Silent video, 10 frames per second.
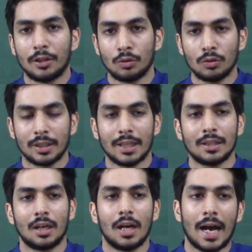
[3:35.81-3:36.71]
you know,
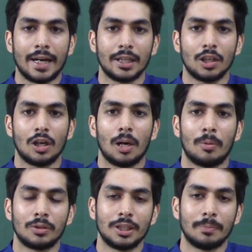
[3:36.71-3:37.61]
get an idea
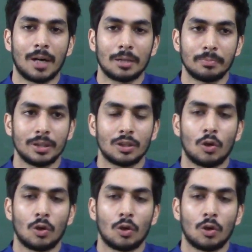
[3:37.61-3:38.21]
about the department